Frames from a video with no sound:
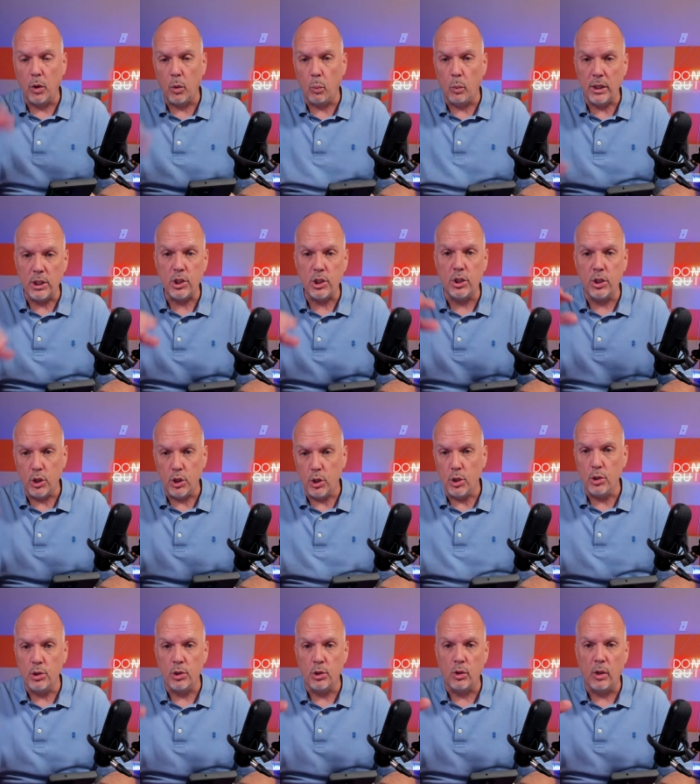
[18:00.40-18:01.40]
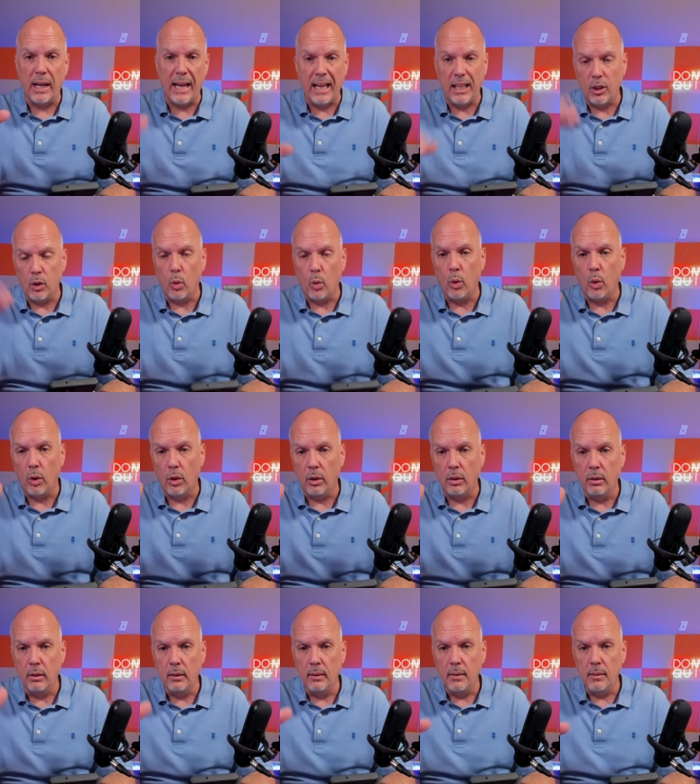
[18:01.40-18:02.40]
with which user and
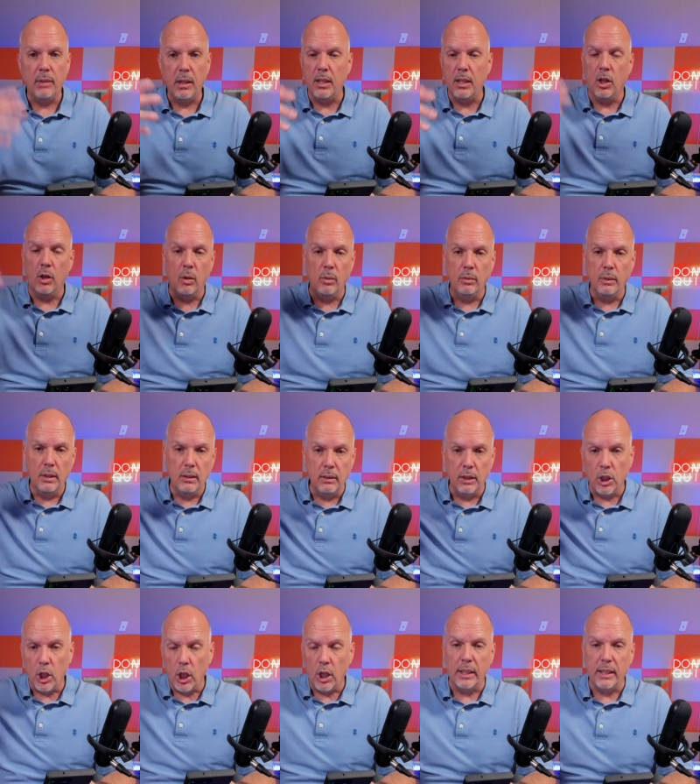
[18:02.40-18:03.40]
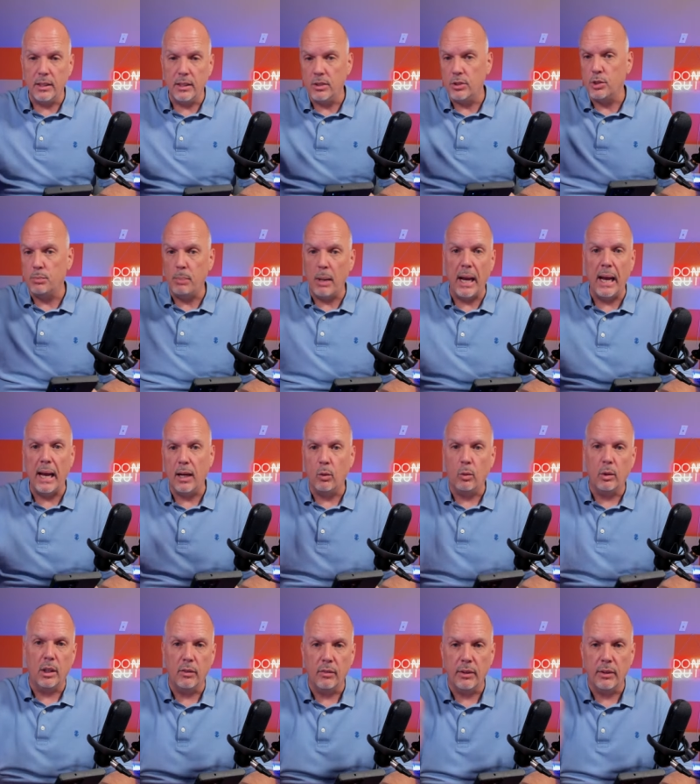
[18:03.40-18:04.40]
or, you know, luggage, bag,
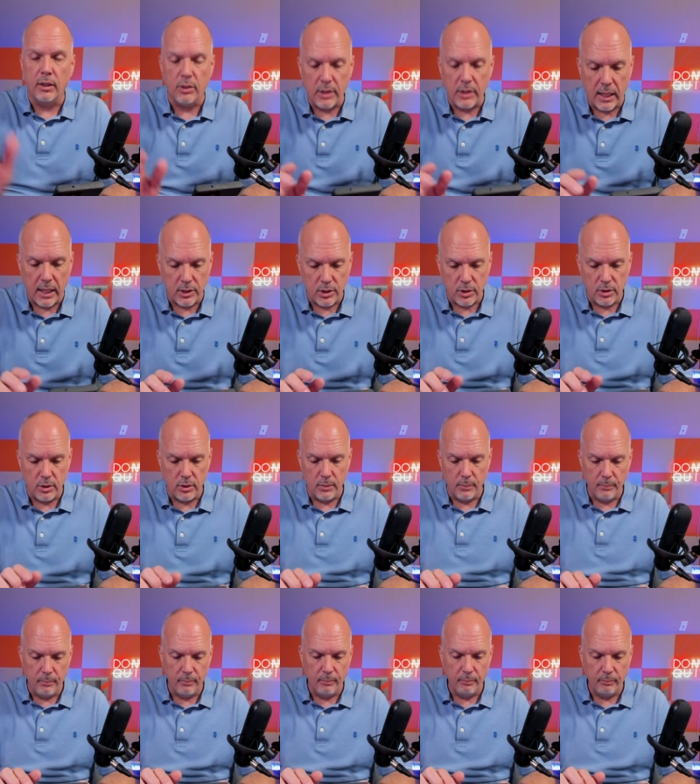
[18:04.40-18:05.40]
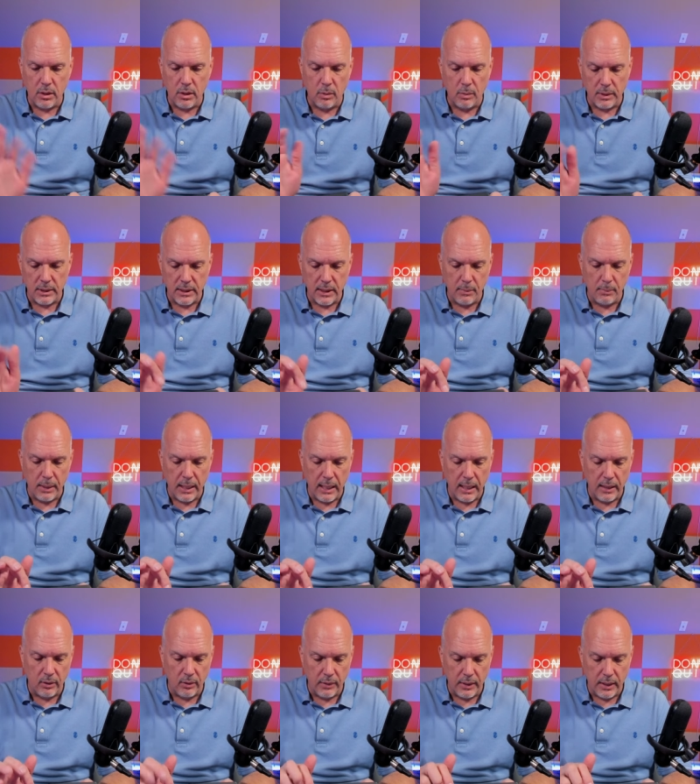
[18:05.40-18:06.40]
whatever they're attached to. So I want to say
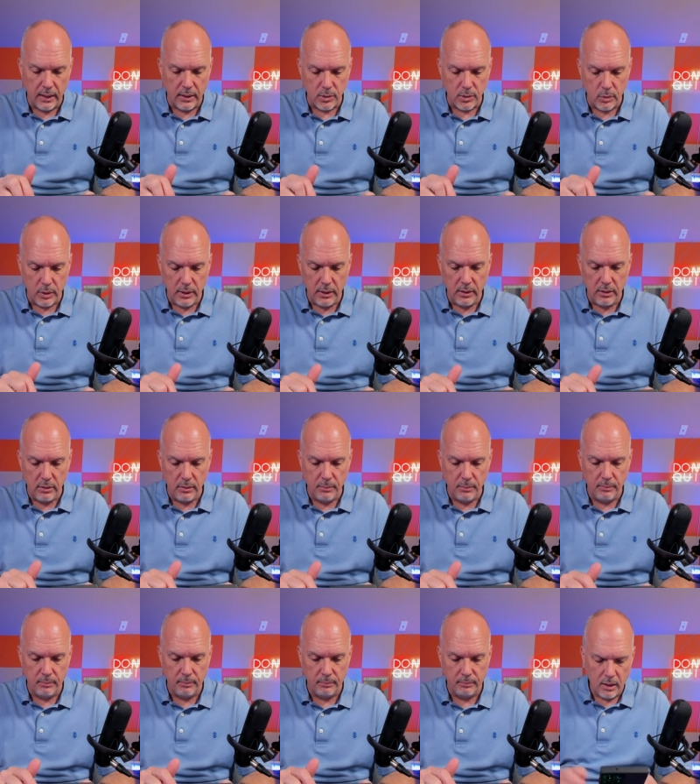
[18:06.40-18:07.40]
bag on that as well.